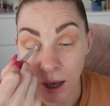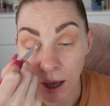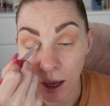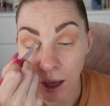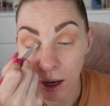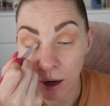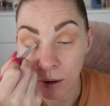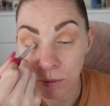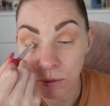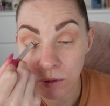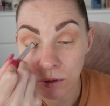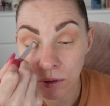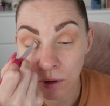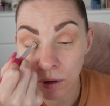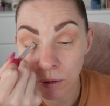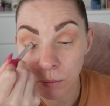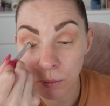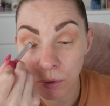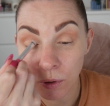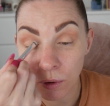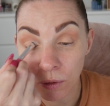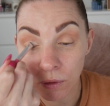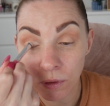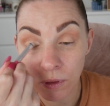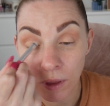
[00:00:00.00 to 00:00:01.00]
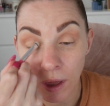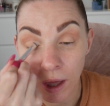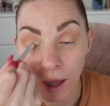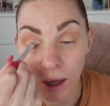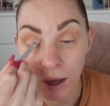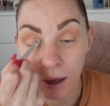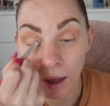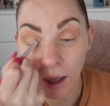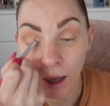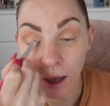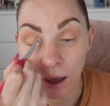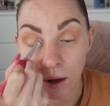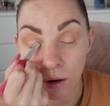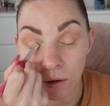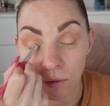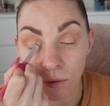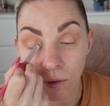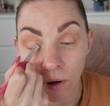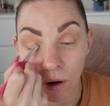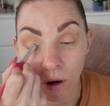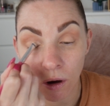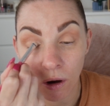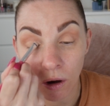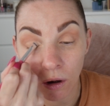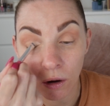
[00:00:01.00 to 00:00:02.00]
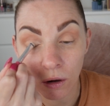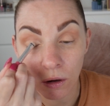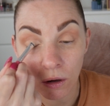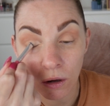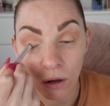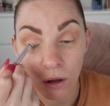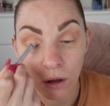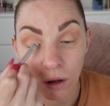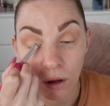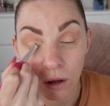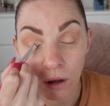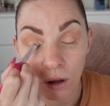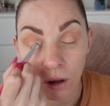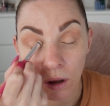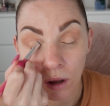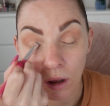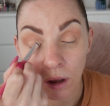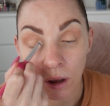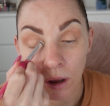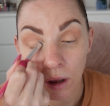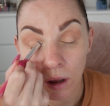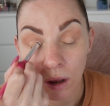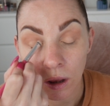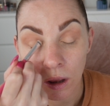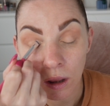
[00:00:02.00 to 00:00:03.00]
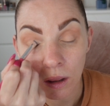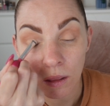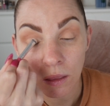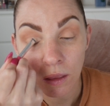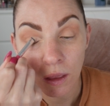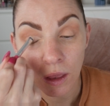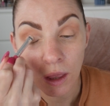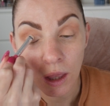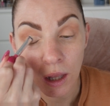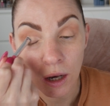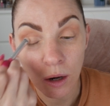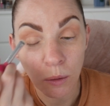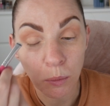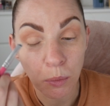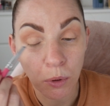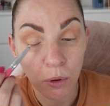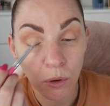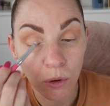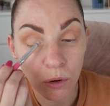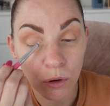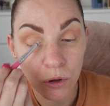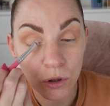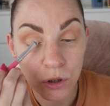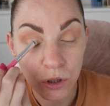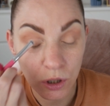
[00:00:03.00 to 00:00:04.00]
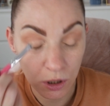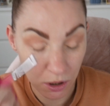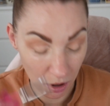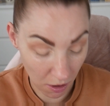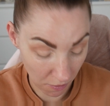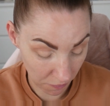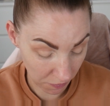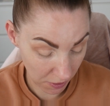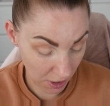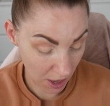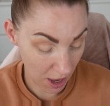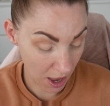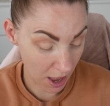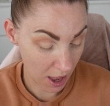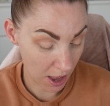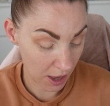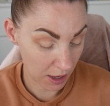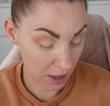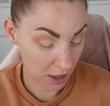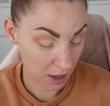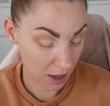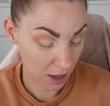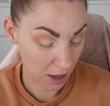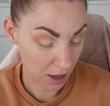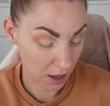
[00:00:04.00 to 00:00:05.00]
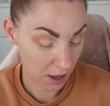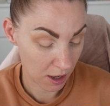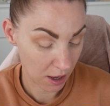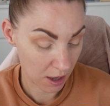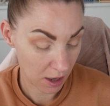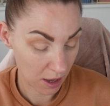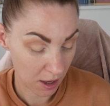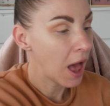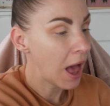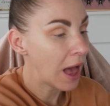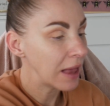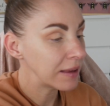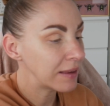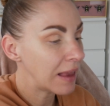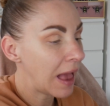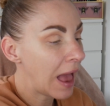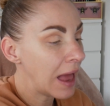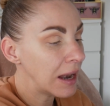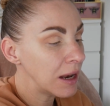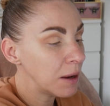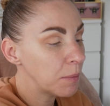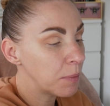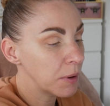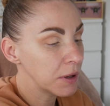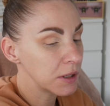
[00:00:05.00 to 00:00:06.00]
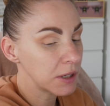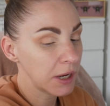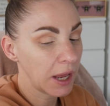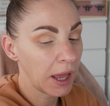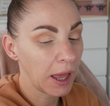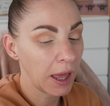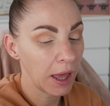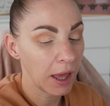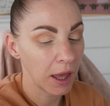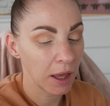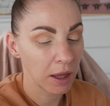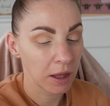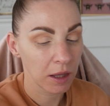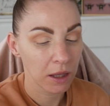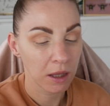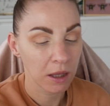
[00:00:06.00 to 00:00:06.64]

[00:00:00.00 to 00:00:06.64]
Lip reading: and I'm just going to put that kind of on the inner portion of the eye. Has anybody